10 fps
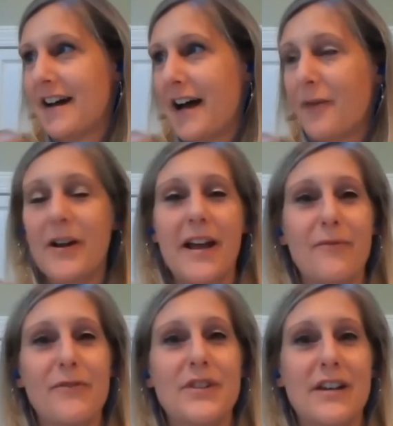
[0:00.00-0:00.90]
I want to
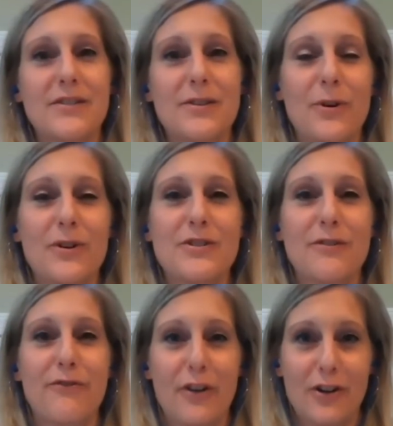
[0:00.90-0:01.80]
emphasize the word
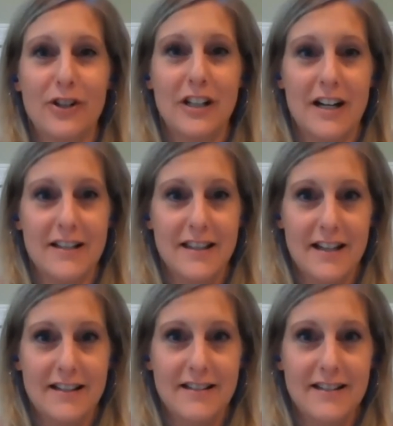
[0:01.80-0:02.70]
deferral on
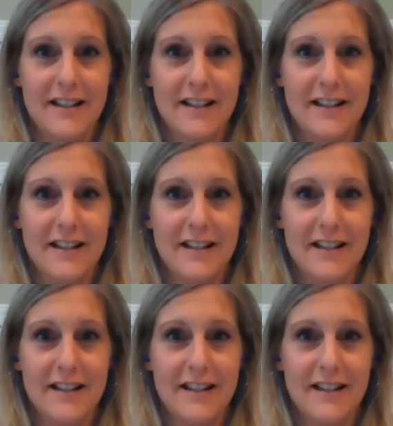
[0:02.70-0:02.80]
this.